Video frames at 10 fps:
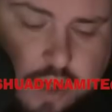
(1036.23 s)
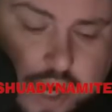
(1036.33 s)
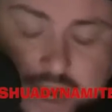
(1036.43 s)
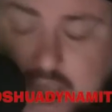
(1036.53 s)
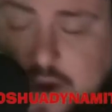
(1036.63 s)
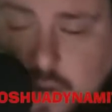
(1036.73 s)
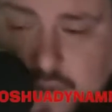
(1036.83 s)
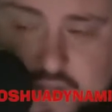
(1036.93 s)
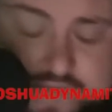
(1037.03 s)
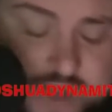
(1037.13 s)
and I don't
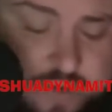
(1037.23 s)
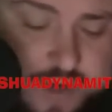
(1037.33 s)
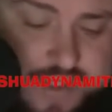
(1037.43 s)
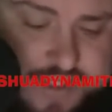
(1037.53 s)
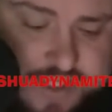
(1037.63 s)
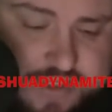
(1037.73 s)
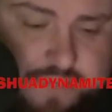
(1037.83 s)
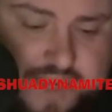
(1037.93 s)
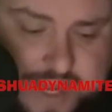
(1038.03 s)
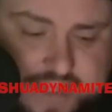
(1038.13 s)
believe that
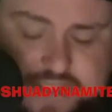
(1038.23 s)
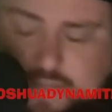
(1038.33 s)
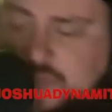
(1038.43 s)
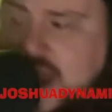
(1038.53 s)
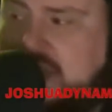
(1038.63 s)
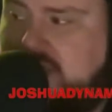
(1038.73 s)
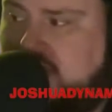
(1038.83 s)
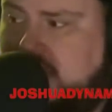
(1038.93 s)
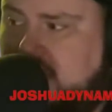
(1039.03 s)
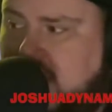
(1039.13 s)
criticism is a bad thing.